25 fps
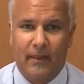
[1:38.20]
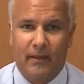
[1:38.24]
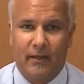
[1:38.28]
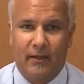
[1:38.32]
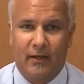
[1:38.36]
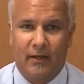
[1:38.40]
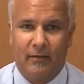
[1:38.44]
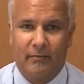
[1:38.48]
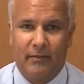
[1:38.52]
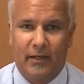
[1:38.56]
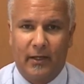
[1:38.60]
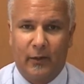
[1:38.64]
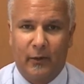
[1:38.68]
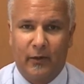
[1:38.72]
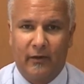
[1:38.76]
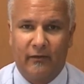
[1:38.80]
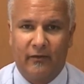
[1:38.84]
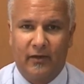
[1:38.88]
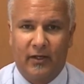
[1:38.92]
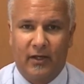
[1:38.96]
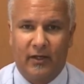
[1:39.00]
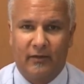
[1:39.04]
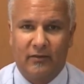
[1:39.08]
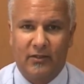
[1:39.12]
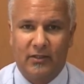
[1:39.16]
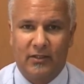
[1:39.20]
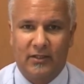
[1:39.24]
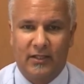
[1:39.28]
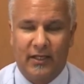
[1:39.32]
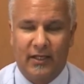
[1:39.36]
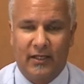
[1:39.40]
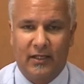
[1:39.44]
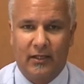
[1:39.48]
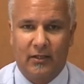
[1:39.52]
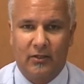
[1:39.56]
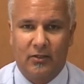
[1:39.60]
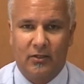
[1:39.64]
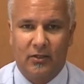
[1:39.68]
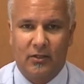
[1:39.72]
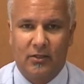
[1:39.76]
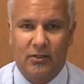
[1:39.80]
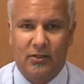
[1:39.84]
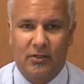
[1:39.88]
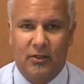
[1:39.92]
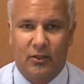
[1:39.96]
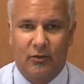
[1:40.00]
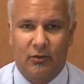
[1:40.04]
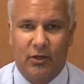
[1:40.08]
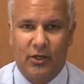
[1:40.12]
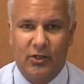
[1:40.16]
Now, even after taking into
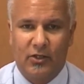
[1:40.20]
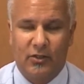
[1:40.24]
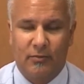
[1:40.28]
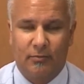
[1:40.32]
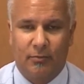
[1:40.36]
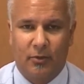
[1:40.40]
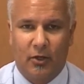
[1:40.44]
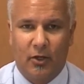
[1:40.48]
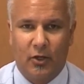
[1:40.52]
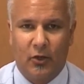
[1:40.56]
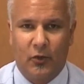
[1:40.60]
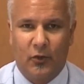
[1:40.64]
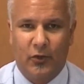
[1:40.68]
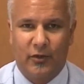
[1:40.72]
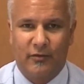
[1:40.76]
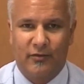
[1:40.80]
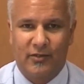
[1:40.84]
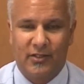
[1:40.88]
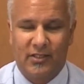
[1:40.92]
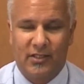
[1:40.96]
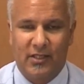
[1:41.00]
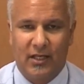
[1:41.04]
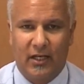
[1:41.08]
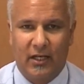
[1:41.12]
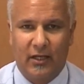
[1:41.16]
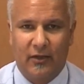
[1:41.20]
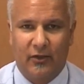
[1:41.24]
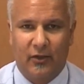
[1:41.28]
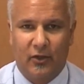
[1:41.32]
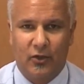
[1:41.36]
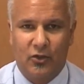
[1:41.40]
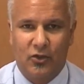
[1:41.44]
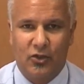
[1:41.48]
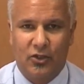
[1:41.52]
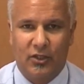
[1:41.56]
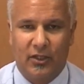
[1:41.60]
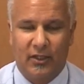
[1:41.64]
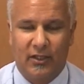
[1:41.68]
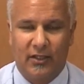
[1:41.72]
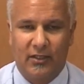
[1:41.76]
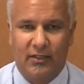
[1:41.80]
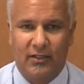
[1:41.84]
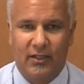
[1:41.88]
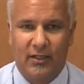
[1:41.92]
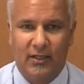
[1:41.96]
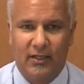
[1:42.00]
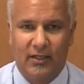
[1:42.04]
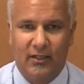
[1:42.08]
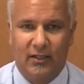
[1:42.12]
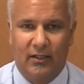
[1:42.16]
consideration brokerage for selling those
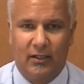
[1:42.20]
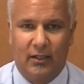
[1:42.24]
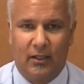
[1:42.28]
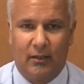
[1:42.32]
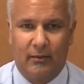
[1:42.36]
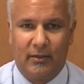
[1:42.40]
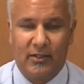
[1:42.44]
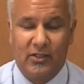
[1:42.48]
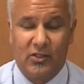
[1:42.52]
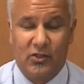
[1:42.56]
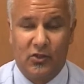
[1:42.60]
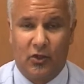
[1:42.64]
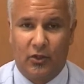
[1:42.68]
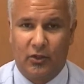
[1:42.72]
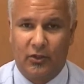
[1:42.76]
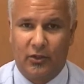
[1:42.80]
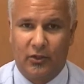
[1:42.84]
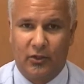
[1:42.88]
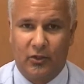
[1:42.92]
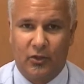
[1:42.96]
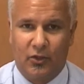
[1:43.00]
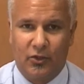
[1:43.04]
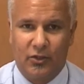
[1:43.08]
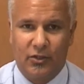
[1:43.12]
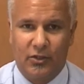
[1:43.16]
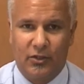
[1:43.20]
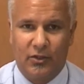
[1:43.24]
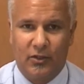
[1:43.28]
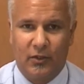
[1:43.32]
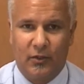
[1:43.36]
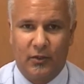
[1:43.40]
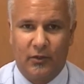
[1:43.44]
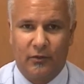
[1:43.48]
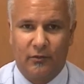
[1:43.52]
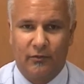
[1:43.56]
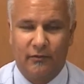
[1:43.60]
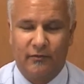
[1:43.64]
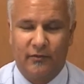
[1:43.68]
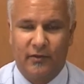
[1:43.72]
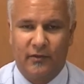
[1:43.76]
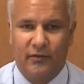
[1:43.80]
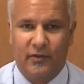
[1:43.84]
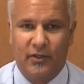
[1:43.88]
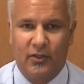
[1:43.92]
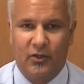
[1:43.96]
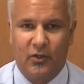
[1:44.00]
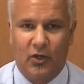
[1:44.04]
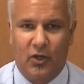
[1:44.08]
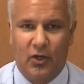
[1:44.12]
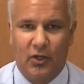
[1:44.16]
shares, it's not going to cost you
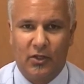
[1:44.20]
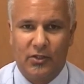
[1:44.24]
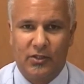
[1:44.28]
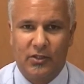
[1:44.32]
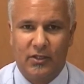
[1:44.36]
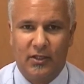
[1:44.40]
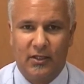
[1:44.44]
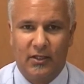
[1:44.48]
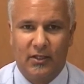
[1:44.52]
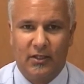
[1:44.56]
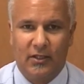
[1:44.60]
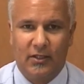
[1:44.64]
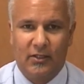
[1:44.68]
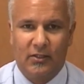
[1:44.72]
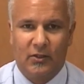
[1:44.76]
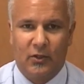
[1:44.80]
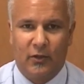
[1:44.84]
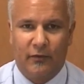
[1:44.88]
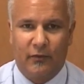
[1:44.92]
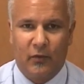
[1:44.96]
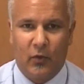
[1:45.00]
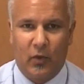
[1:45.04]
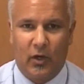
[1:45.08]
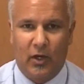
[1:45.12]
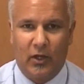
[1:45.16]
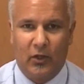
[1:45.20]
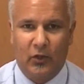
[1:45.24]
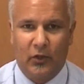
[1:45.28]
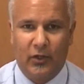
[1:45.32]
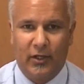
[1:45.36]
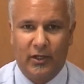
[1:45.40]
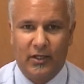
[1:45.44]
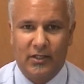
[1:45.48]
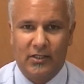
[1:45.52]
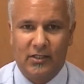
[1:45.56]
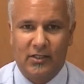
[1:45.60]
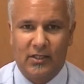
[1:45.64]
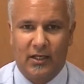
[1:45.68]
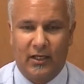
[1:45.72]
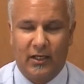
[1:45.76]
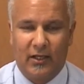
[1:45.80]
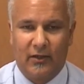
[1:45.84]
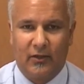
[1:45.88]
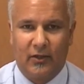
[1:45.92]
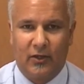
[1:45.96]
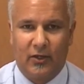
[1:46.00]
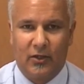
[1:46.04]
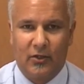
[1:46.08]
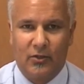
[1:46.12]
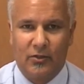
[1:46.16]
$250. So if you are looking at
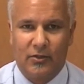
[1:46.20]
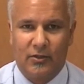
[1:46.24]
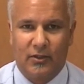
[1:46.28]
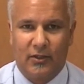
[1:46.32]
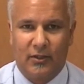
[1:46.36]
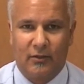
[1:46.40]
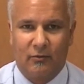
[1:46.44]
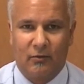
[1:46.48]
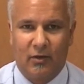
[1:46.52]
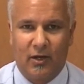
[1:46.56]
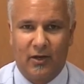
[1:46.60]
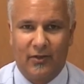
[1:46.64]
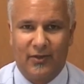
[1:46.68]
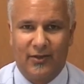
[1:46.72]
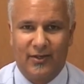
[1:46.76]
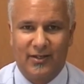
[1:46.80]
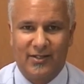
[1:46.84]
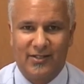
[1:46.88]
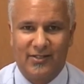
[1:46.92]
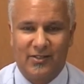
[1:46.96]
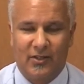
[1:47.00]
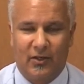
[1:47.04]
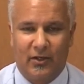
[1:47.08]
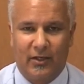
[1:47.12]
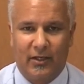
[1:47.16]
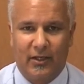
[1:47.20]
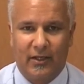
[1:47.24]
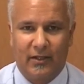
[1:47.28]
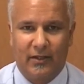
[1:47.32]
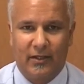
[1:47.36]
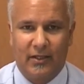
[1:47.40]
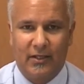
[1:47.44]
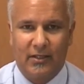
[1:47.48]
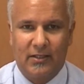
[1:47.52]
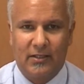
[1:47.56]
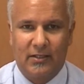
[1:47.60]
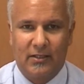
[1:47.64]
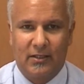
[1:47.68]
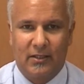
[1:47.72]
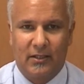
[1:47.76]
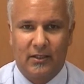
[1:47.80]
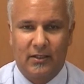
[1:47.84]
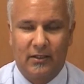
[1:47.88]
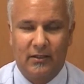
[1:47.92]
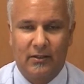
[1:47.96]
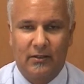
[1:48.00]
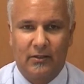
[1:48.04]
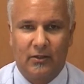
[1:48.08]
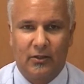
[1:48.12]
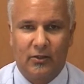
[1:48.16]
selling those, rather than assigning
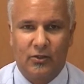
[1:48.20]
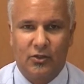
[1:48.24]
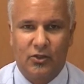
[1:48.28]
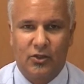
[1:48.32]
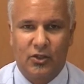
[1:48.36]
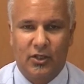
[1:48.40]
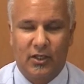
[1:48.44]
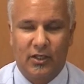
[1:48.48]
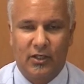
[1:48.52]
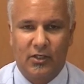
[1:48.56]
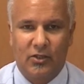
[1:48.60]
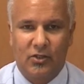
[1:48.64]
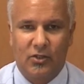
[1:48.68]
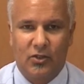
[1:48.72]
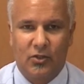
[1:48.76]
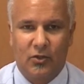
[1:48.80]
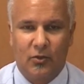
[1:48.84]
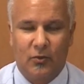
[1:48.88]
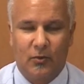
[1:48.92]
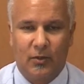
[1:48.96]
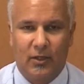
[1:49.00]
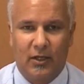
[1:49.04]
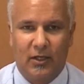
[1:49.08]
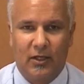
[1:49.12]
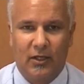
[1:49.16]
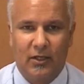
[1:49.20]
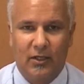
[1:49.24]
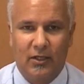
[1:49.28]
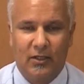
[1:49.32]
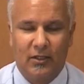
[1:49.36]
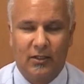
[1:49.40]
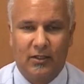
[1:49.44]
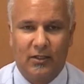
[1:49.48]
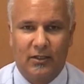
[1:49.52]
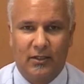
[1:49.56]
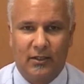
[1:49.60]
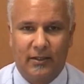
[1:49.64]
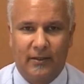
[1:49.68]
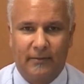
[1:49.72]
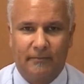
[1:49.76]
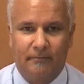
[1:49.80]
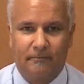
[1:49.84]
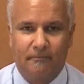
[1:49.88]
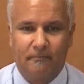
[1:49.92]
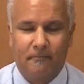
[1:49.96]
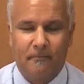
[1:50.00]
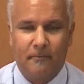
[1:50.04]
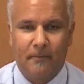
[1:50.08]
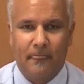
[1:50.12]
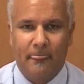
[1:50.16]
those shares to
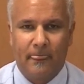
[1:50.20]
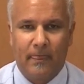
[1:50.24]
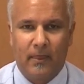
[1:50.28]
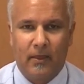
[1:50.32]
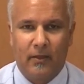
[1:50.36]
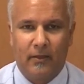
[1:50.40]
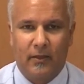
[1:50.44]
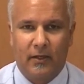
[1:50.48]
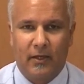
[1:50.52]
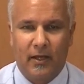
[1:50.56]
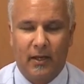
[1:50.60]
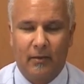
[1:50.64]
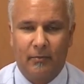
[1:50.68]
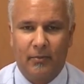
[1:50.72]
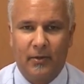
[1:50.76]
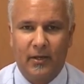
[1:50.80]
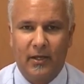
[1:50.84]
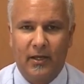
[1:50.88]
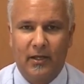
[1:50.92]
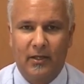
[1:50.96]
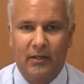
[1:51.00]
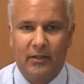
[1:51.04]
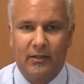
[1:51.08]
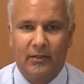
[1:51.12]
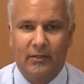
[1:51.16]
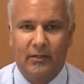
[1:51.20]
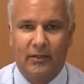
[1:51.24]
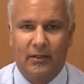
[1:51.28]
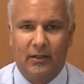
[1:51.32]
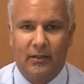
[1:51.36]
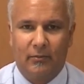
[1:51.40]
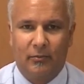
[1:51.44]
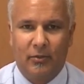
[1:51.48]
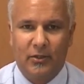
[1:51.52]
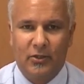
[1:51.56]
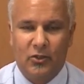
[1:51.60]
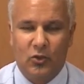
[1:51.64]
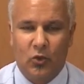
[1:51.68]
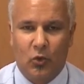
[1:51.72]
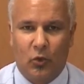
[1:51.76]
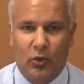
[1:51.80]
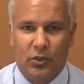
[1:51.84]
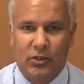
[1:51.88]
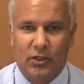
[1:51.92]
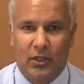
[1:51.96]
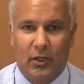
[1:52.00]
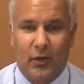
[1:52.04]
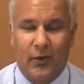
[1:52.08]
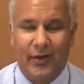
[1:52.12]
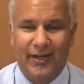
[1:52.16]
the company, please call
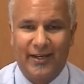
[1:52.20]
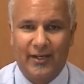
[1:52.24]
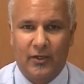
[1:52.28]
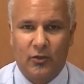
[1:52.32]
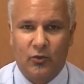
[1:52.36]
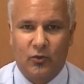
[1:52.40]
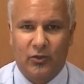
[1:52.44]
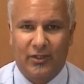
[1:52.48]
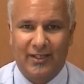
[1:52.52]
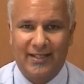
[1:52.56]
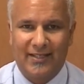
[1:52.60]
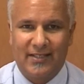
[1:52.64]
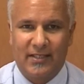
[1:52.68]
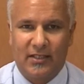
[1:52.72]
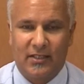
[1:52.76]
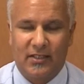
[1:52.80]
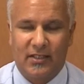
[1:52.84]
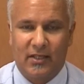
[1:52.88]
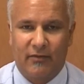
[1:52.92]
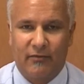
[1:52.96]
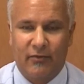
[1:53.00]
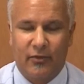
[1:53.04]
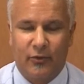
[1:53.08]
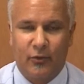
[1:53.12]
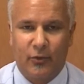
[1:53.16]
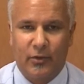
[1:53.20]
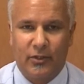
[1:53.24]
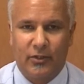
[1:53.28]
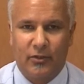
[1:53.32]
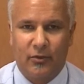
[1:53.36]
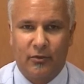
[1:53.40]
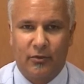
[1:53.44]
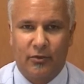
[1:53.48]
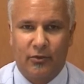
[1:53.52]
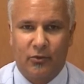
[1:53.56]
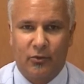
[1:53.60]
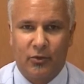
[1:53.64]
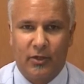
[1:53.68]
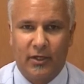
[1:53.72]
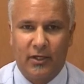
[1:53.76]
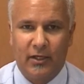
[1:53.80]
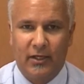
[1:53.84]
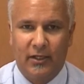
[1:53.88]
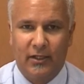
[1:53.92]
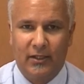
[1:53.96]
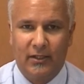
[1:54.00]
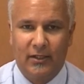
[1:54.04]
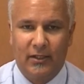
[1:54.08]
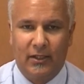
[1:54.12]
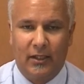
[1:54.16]
us on 0800 867
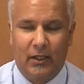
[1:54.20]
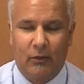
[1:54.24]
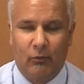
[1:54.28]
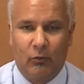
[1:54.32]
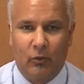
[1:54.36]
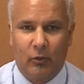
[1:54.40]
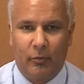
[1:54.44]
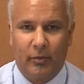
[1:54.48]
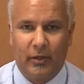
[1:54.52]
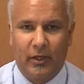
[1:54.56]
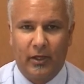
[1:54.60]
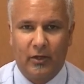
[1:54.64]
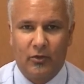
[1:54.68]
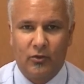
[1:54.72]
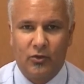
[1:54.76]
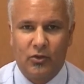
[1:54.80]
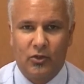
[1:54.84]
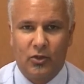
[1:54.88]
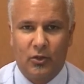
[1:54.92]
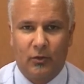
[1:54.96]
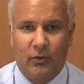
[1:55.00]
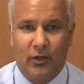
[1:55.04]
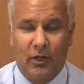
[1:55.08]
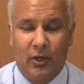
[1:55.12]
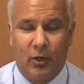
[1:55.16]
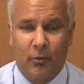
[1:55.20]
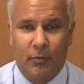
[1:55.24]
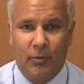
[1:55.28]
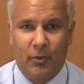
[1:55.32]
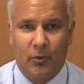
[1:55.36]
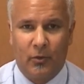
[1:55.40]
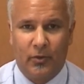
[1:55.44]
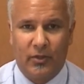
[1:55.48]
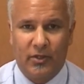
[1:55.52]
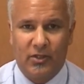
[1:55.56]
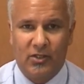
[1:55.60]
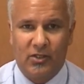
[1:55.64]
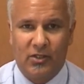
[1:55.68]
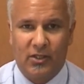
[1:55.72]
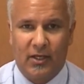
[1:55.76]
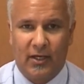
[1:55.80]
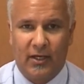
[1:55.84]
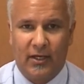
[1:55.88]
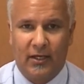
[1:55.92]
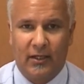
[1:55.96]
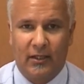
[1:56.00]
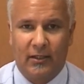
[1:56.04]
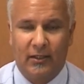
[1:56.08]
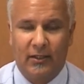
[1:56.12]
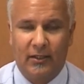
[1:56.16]
323, and we'll be able to help you with the
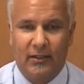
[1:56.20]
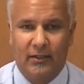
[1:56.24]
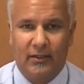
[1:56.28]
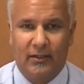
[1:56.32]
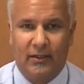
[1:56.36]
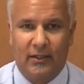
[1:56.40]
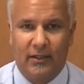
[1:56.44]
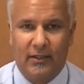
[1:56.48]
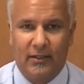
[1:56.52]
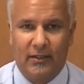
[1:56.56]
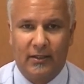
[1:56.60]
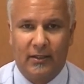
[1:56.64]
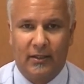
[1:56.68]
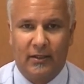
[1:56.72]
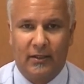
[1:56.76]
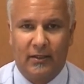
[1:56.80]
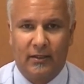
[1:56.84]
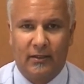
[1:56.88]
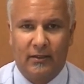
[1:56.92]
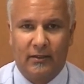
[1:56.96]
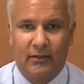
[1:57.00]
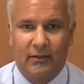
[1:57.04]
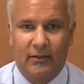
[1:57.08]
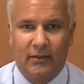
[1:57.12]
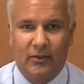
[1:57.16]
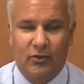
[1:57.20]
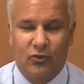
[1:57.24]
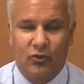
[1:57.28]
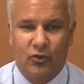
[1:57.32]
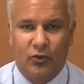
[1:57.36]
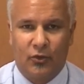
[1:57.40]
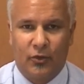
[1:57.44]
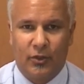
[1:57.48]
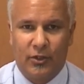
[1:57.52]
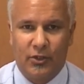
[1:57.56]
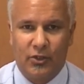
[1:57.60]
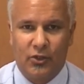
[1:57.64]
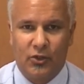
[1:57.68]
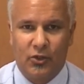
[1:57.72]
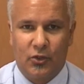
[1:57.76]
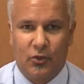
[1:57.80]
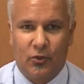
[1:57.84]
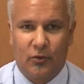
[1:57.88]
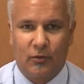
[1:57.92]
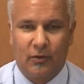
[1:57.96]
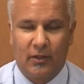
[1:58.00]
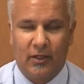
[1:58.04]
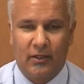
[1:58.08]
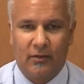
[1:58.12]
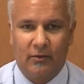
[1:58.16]
sale and increase
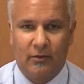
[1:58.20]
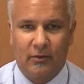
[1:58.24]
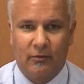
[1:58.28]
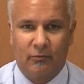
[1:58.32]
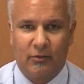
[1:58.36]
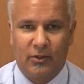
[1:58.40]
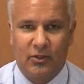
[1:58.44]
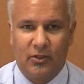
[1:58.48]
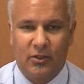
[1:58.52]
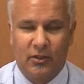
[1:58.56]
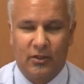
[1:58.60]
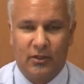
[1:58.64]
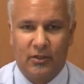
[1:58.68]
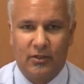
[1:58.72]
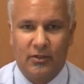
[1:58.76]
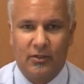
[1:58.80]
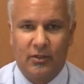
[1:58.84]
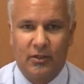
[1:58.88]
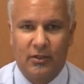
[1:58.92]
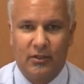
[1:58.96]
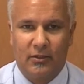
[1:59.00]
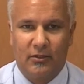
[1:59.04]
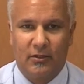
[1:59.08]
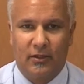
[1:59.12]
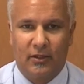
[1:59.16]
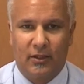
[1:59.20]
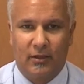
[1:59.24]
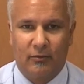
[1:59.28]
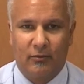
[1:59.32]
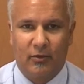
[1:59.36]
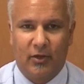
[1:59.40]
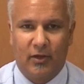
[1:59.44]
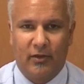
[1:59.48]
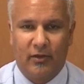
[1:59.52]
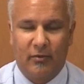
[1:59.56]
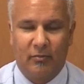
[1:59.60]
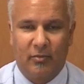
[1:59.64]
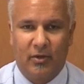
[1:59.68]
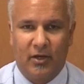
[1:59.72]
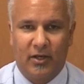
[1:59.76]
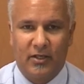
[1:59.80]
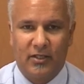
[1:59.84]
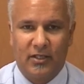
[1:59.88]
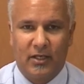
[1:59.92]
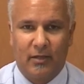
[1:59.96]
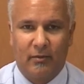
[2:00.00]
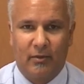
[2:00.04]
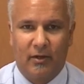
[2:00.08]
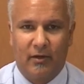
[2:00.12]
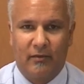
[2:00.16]
your returns rather than
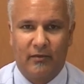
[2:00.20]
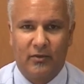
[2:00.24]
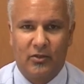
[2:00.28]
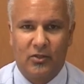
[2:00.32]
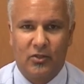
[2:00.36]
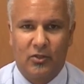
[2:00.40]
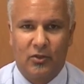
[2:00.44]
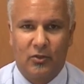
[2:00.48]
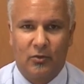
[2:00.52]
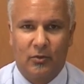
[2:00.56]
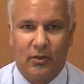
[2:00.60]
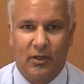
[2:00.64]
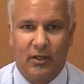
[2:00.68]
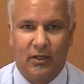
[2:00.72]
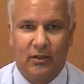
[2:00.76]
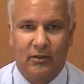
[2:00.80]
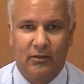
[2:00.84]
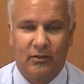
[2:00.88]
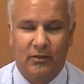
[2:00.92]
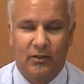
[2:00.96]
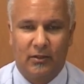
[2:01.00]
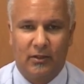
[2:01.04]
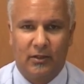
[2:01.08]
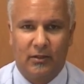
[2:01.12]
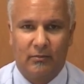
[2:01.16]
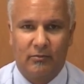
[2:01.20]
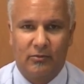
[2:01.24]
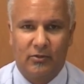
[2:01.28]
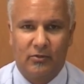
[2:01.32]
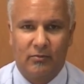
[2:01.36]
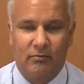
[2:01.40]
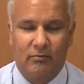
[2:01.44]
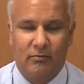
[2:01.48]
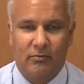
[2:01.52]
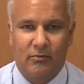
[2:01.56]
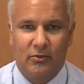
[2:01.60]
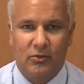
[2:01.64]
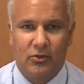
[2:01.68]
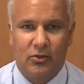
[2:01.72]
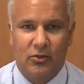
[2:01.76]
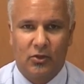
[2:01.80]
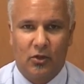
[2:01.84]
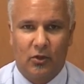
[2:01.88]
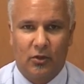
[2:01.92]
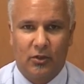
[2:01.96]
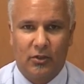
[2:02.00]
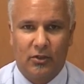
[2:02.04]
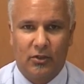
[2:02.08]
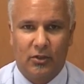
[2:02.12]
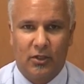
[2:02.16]
passing them over to
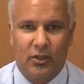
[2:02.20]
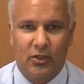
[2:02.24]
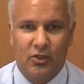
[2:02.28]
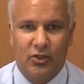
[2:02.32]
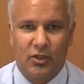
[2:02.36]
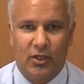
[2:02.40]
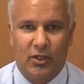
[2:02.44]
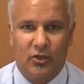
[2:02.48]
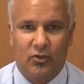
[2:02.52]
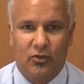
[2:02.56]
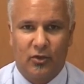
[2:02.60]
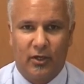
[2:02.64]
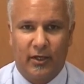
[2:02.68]
Stock and Share